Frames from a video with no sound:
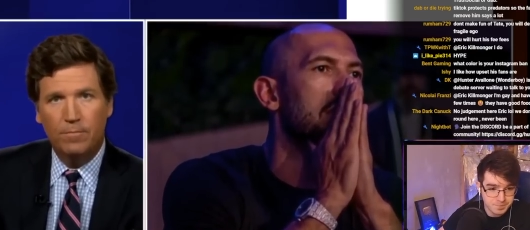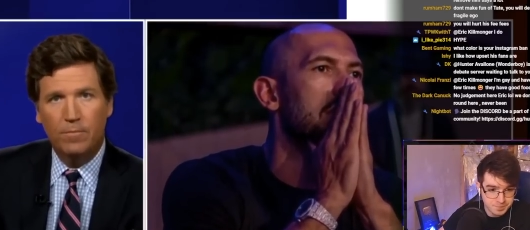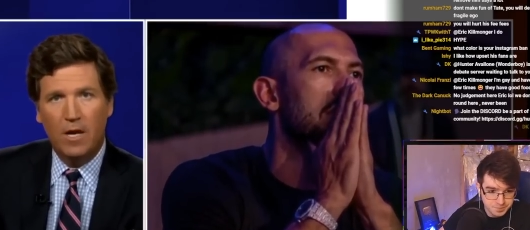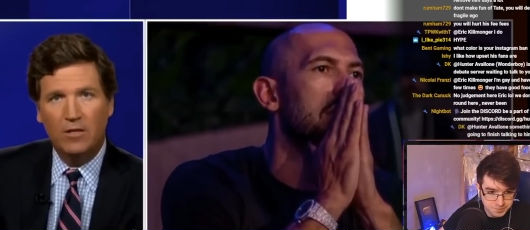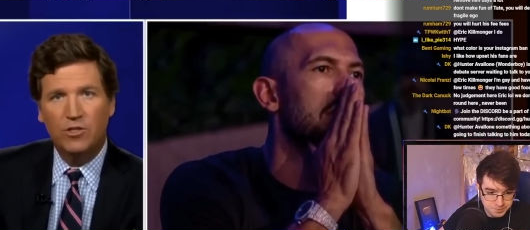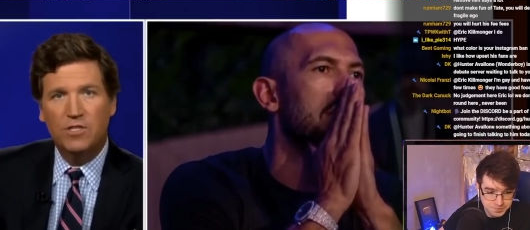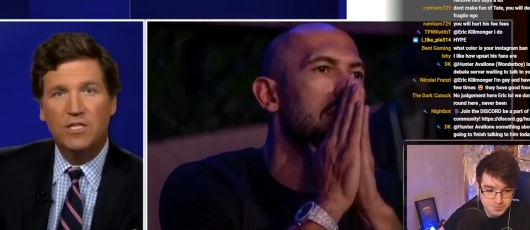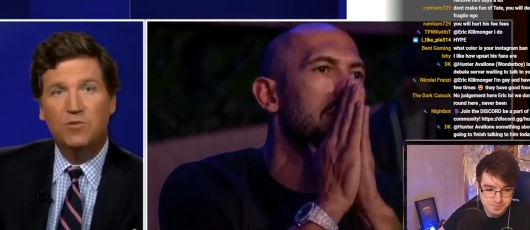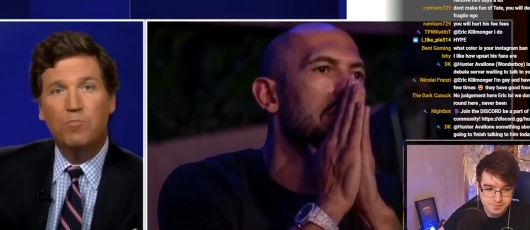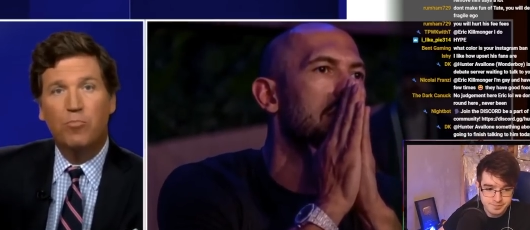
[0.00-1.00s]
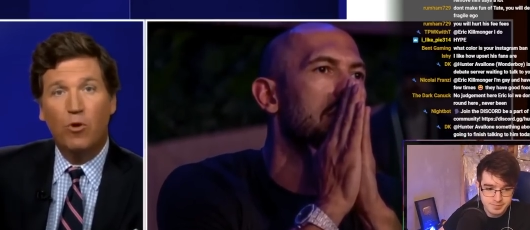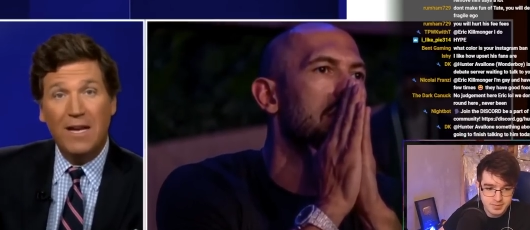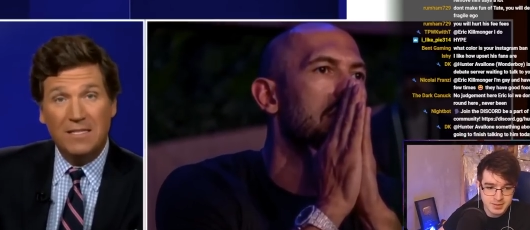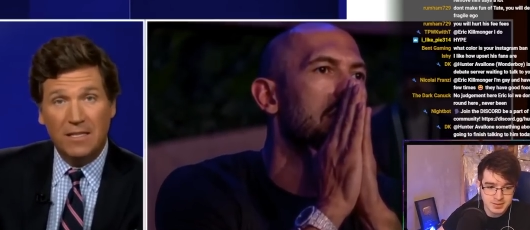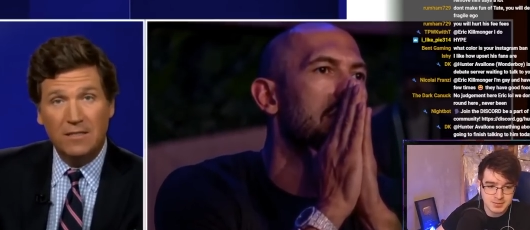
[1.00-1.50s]
Speaker 1: Not just his
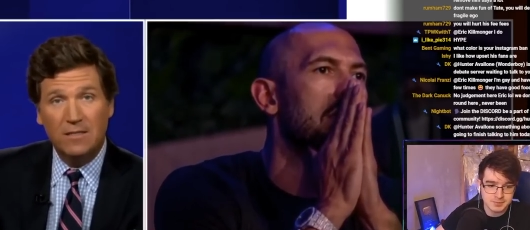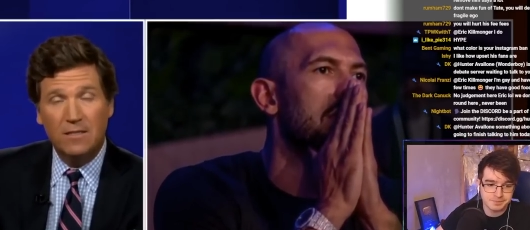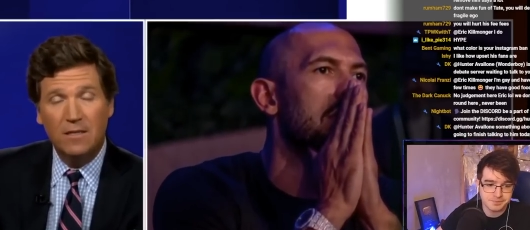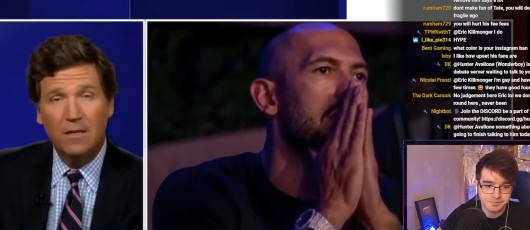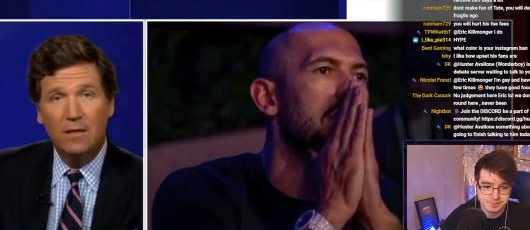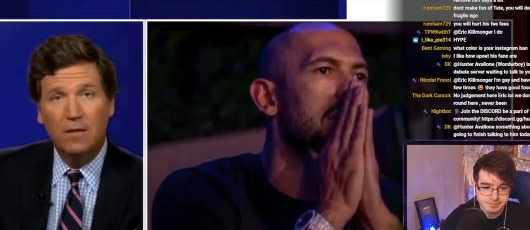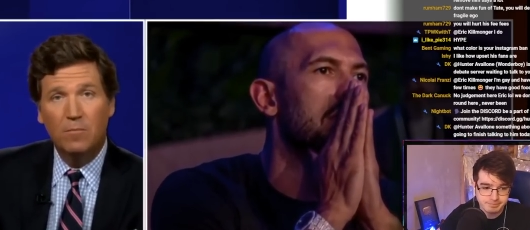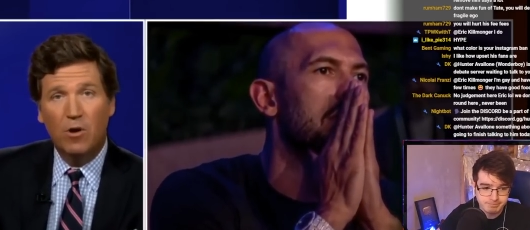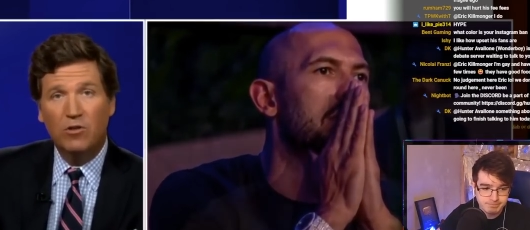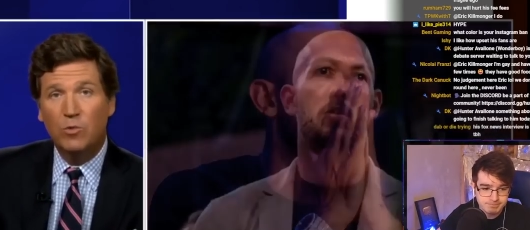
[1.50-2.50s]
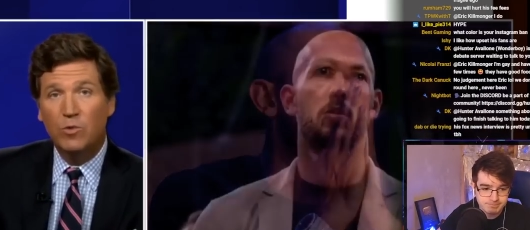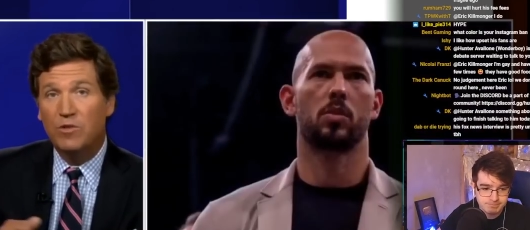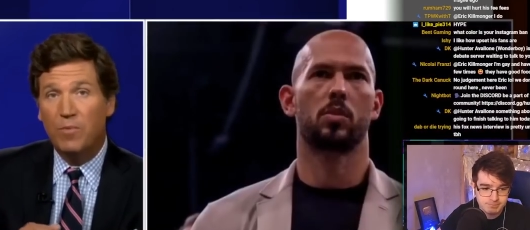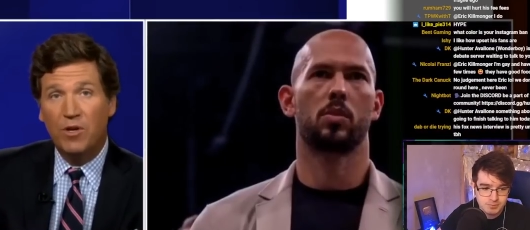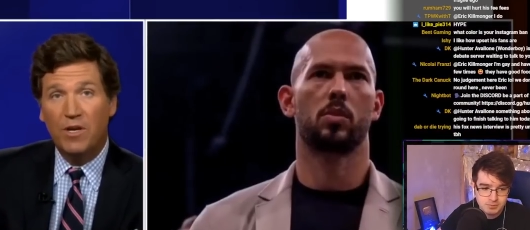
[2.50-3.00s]
presence, but also
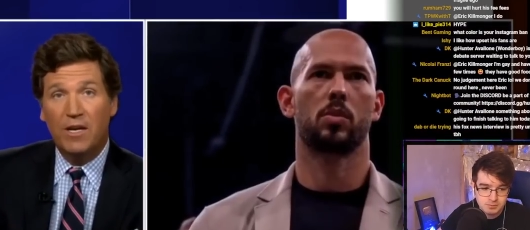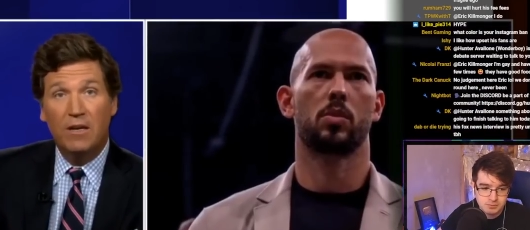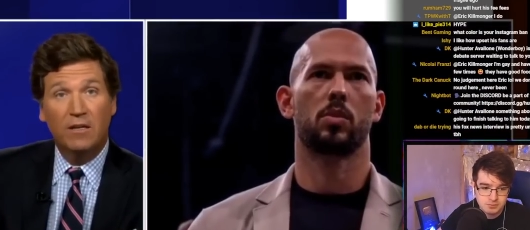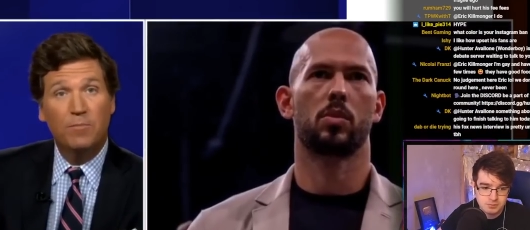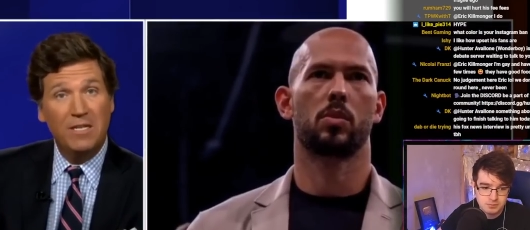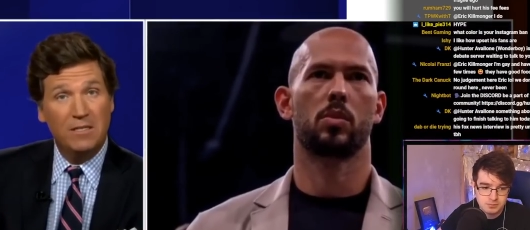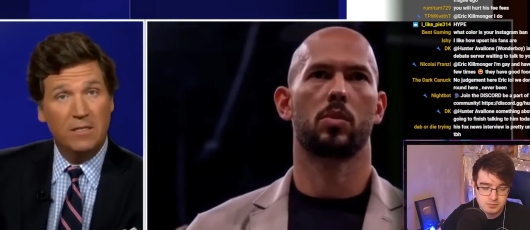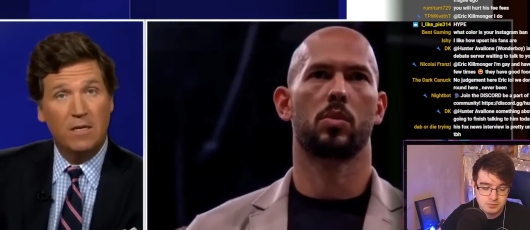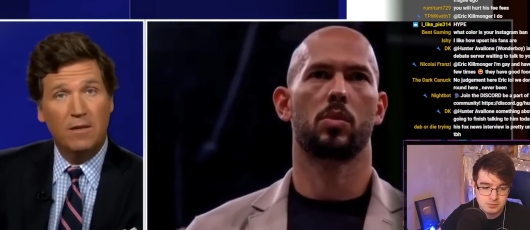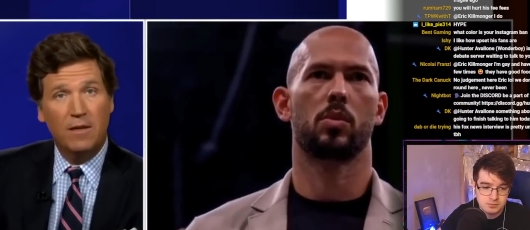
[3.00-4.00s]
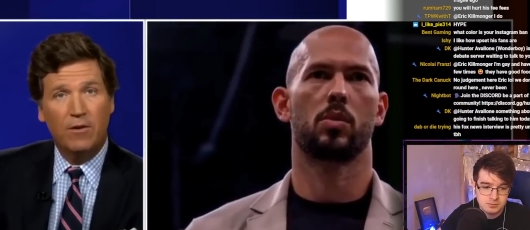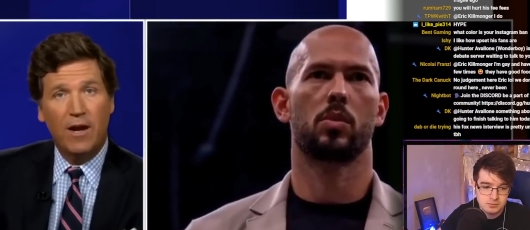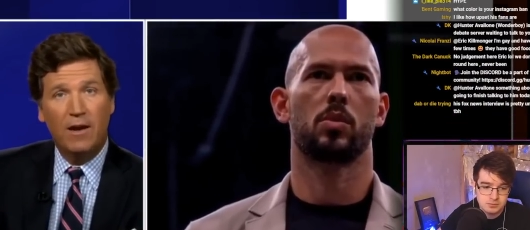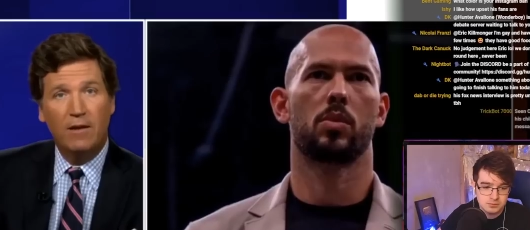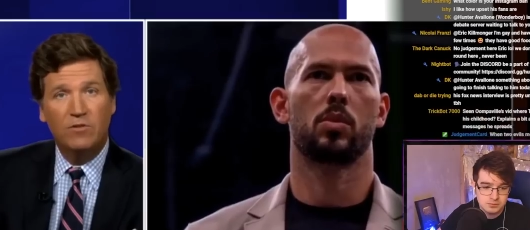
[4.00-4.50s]
his ability to conduct business on the internet.